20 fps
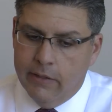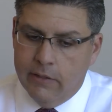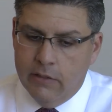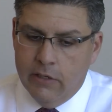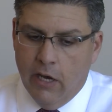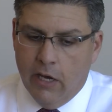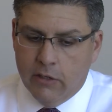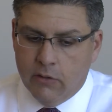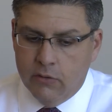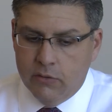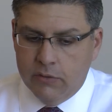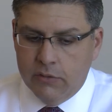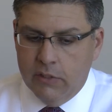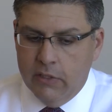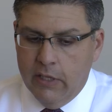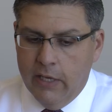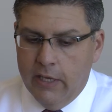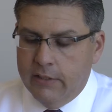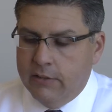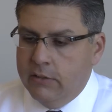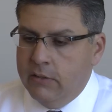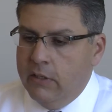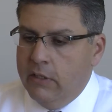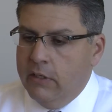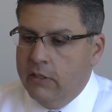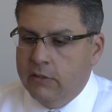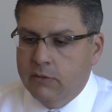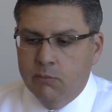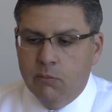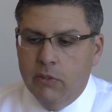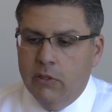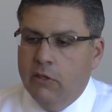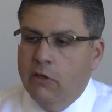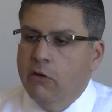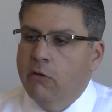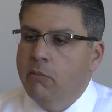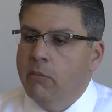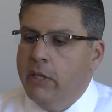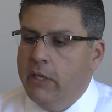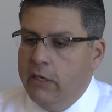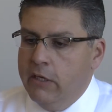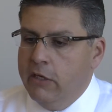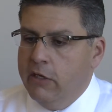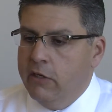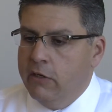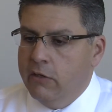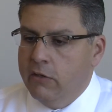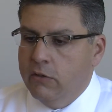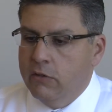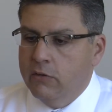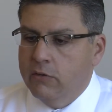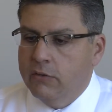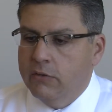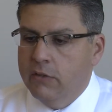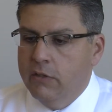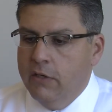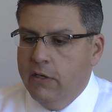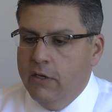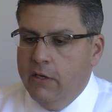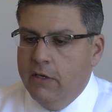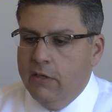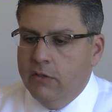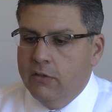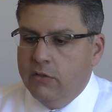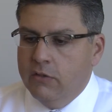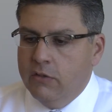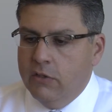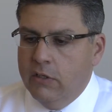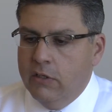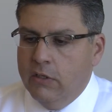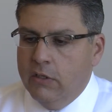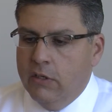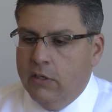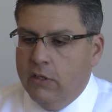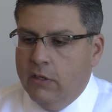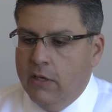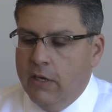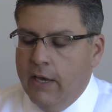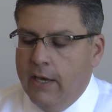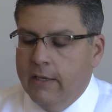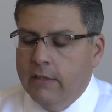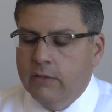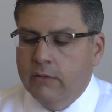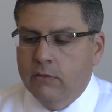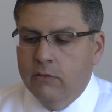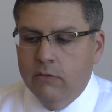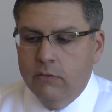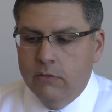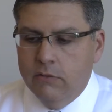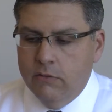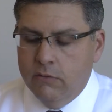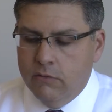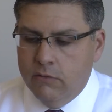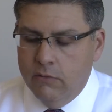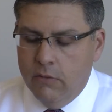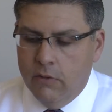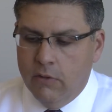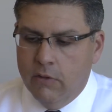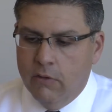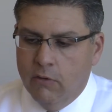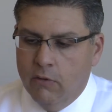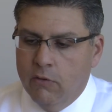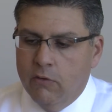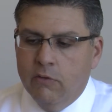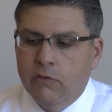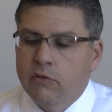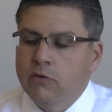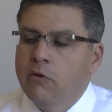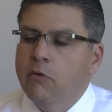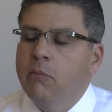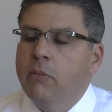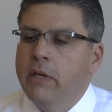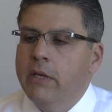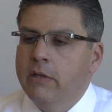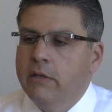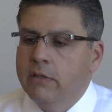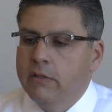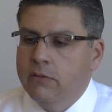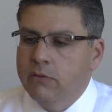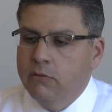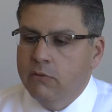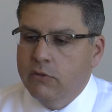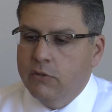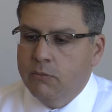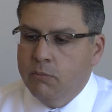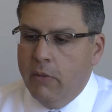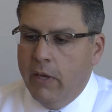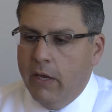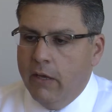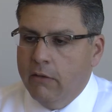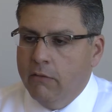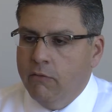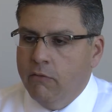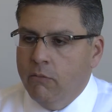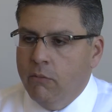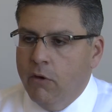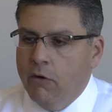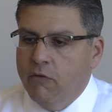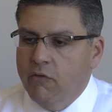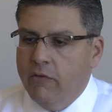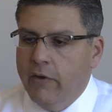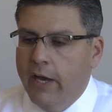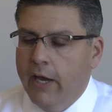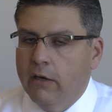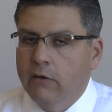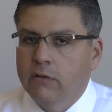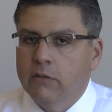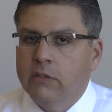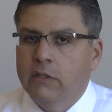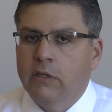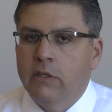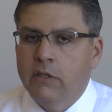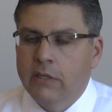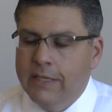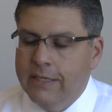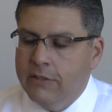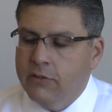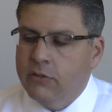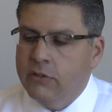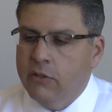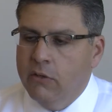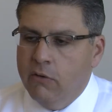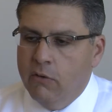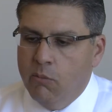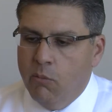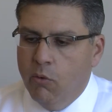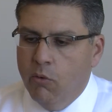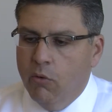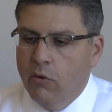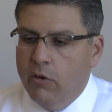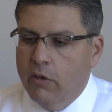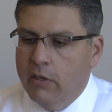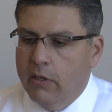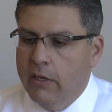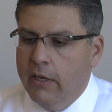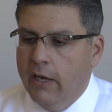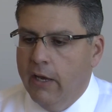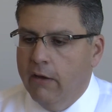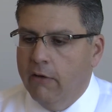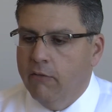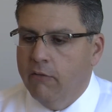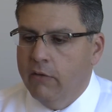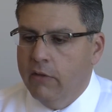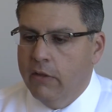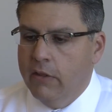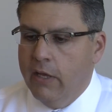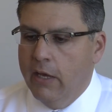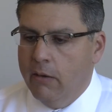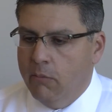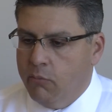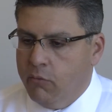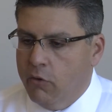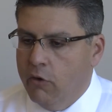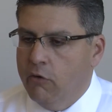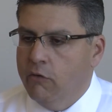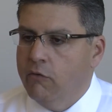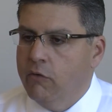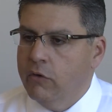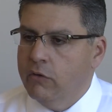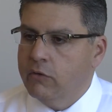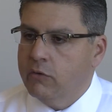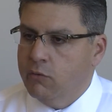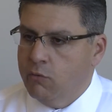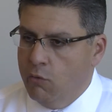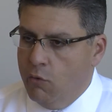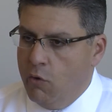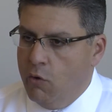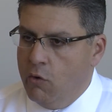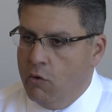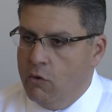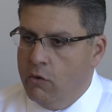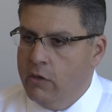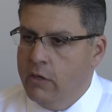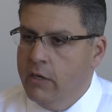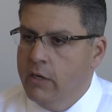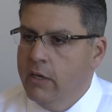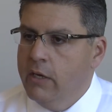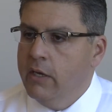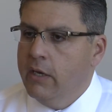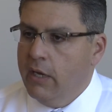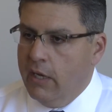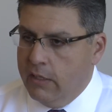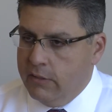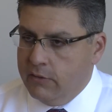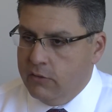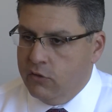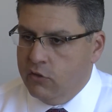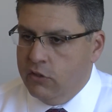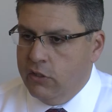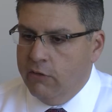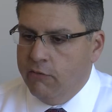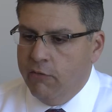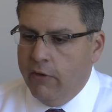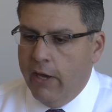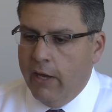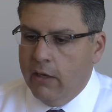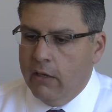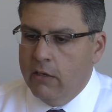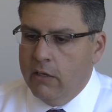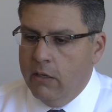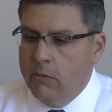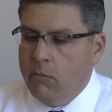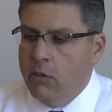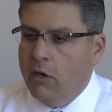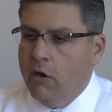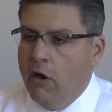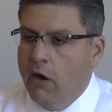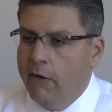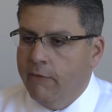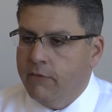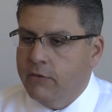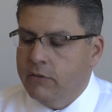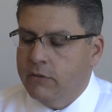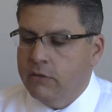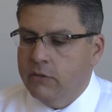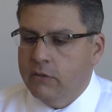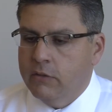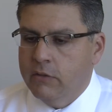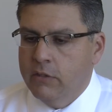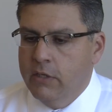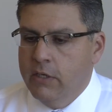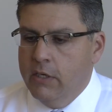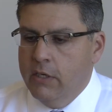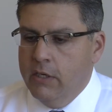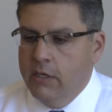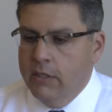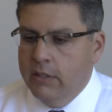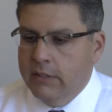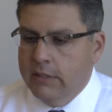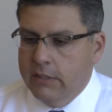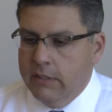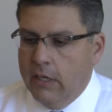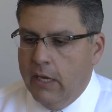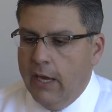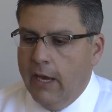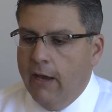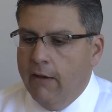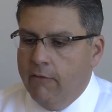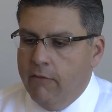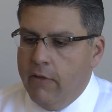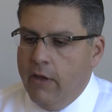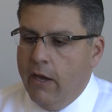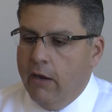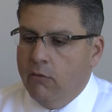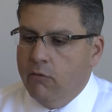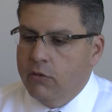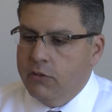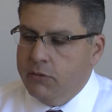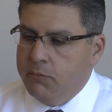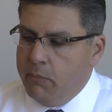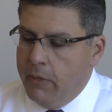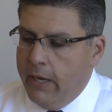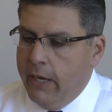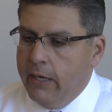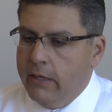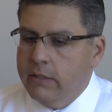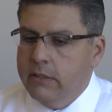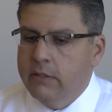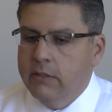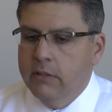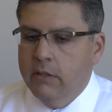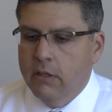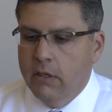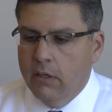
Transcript: Dr. Zalesny has been here many years. She has earned tremendous respect from our faculty, and that's so important to have in that provost role as a chief academic officer, to have that respect,